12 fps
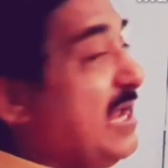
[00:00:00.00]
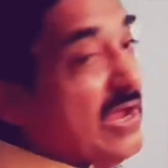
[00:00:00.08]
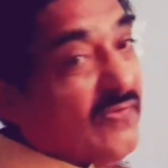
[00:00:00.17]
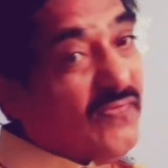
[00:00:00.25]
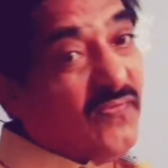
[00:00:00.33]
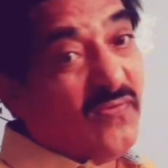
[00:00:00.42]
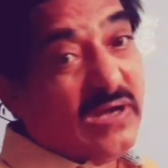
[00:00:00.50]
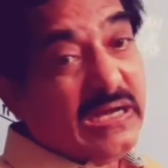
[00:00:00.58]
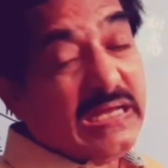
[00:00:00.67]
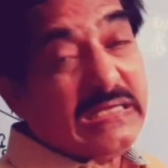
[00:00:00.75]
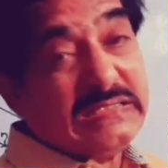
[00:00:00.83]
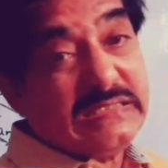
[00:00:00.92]
F1
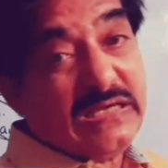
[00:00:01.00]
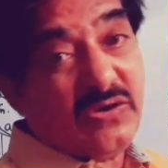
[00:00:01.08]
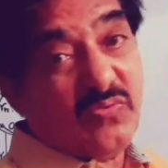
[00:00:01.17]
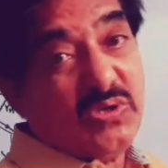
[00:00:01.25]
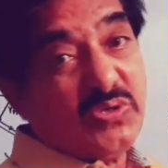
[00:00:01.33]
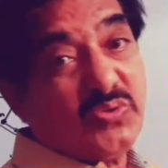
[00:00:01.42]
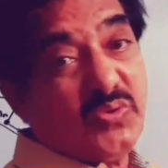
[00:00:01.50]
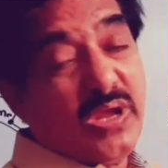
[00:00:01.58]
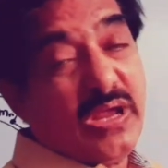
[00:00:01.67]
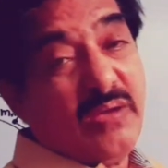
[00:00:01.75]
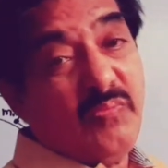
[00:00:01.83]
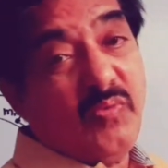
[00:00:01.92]
is equal to
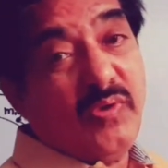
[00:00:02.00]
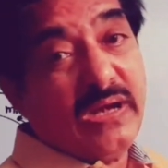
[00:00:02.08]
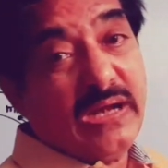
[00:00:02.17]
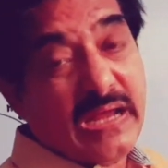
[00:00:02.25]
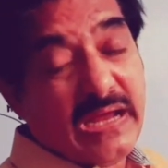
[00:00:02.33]
m1